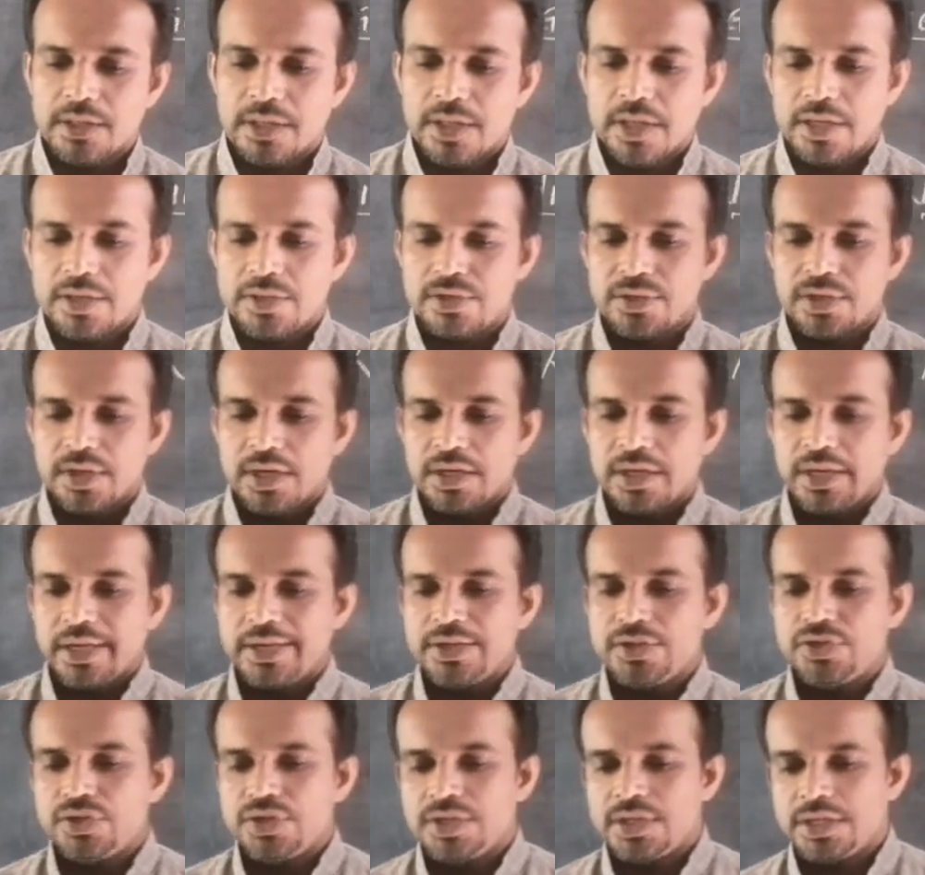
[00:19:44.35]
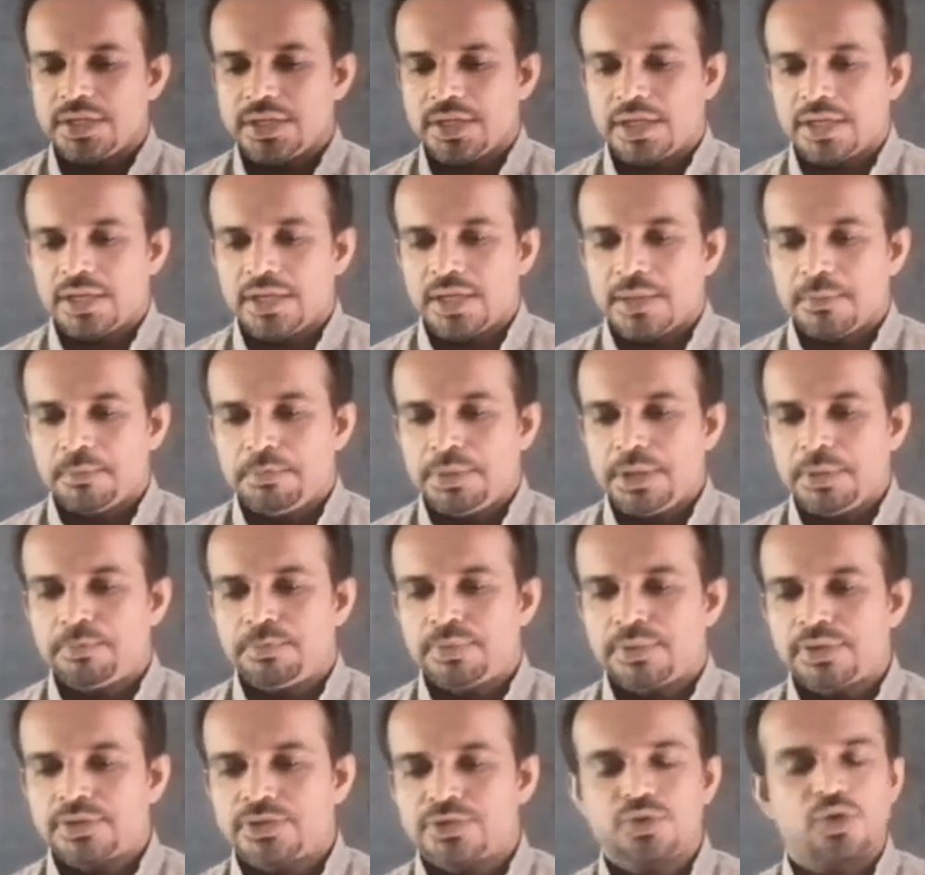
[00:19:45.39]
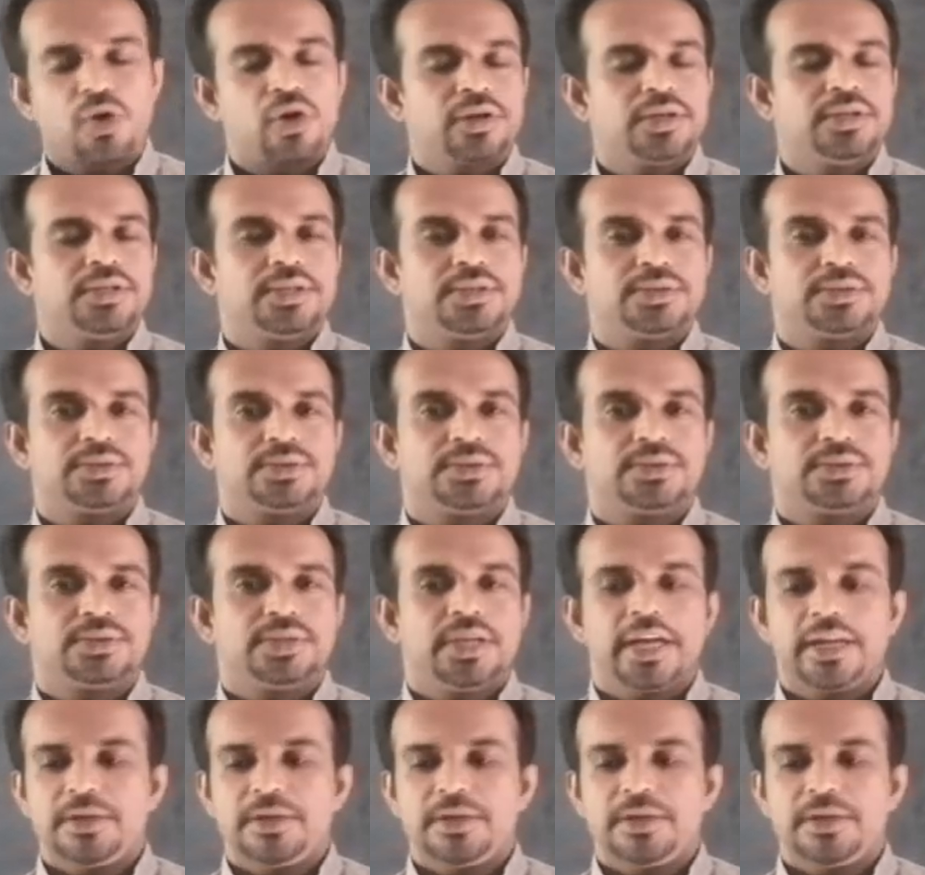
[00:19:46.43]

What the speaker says: That Nigerian People's Congress,